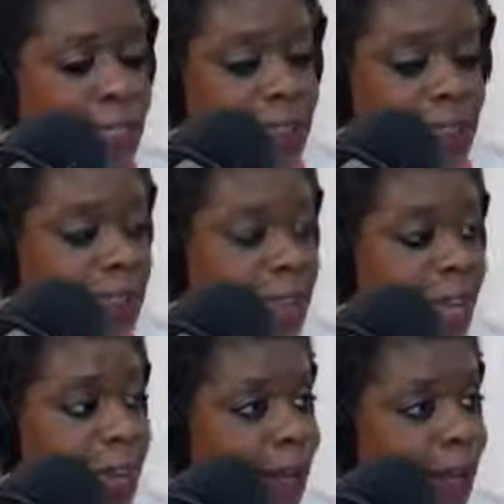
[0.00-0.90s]
She's
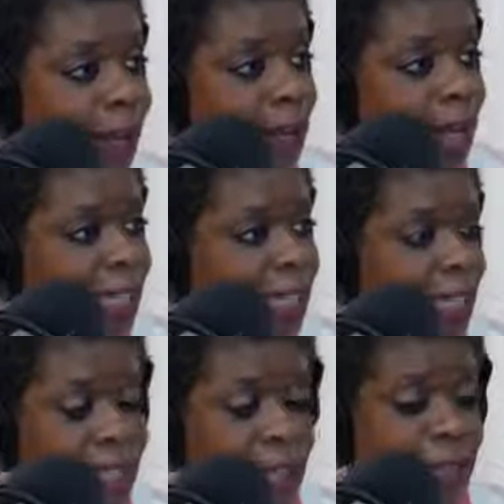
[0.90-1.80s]
a bit.
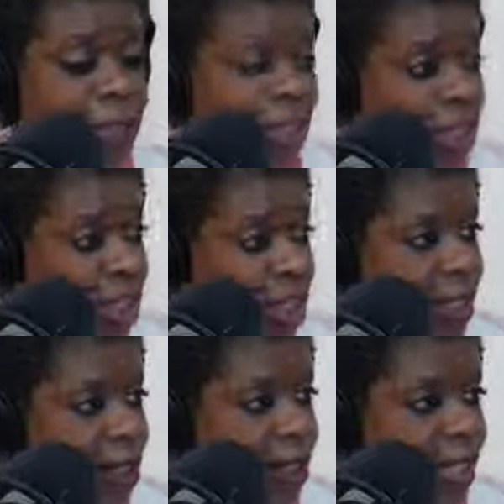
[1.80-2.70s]
She's a bitch,
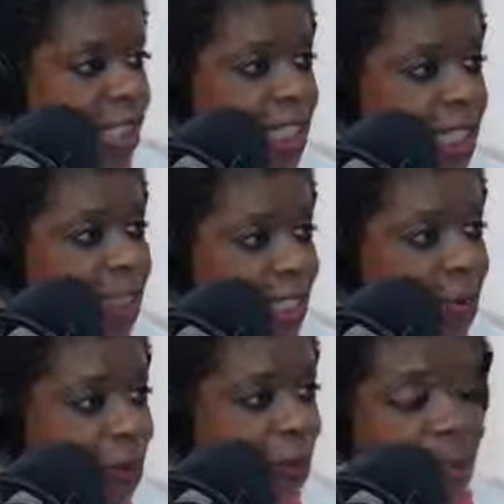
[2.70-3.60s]
right? She's a bitch.
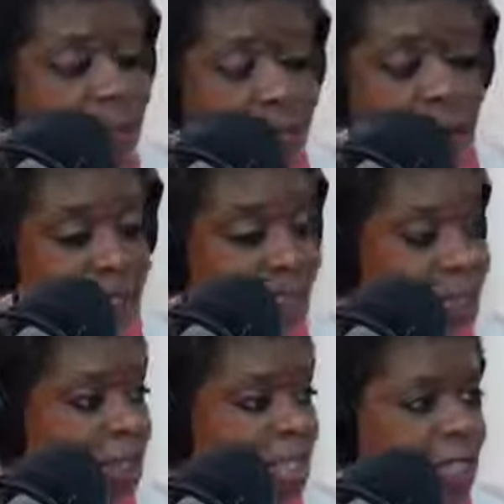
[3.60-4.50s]
He referred to her as the
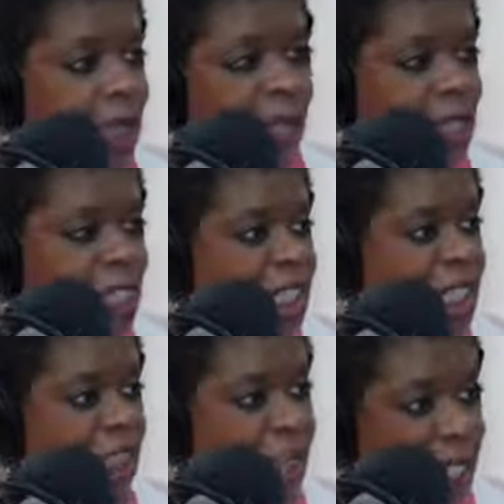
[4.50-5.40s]
bitch. She's being bitchy.
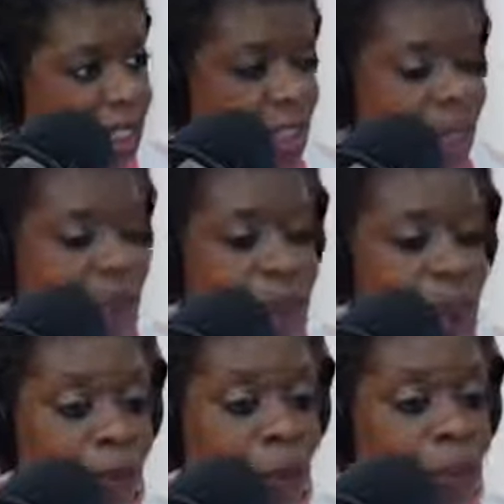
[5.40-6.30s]
She's a bitch.
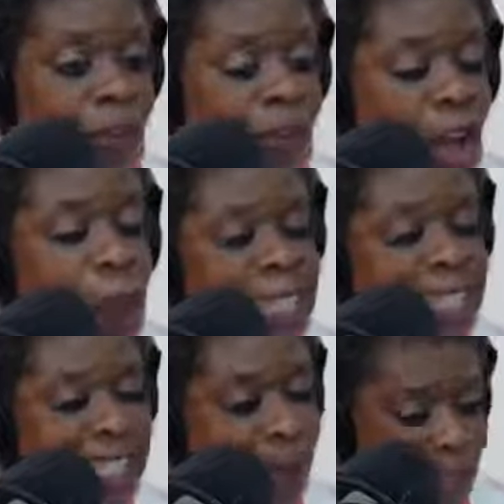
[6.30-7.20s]
Well,
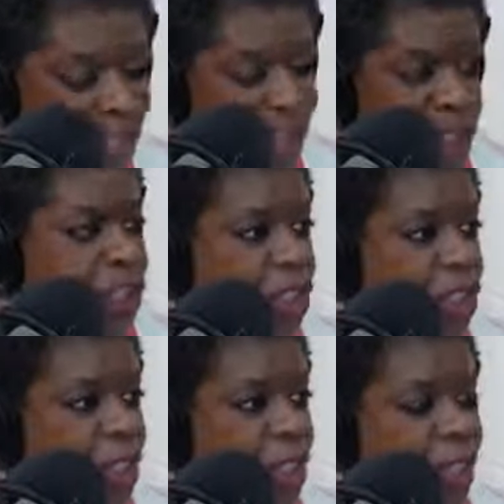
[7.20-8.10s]
nobody is a bitch,
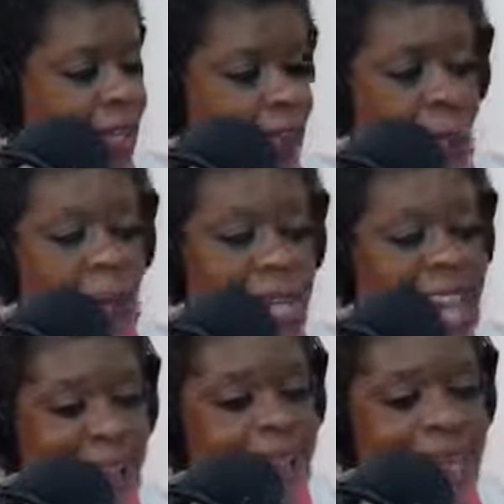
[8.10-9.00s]
but we
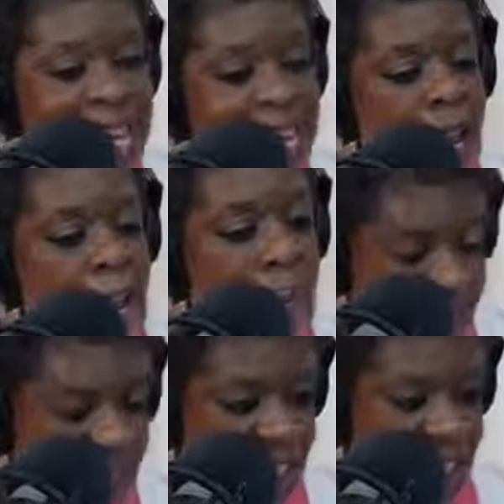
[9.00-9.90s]
can be
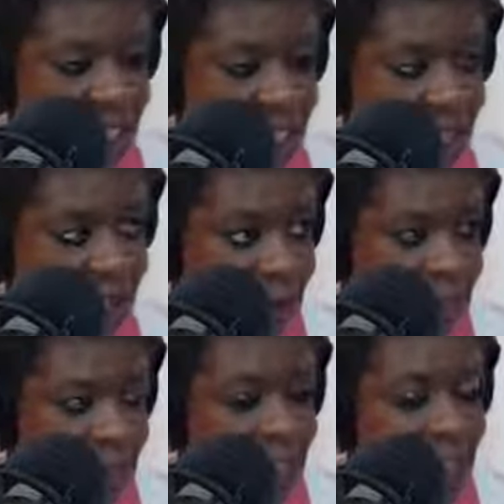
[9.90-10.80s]
bitchy,
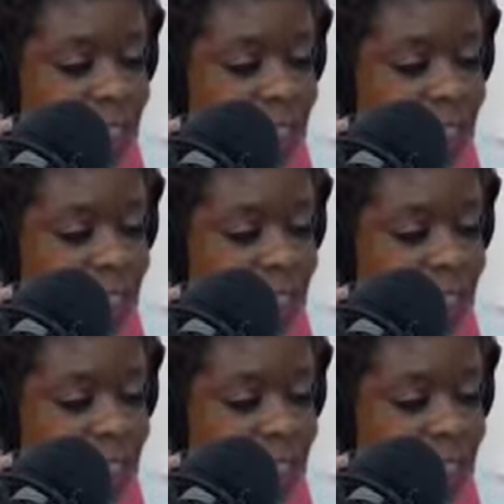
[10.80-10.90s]
right?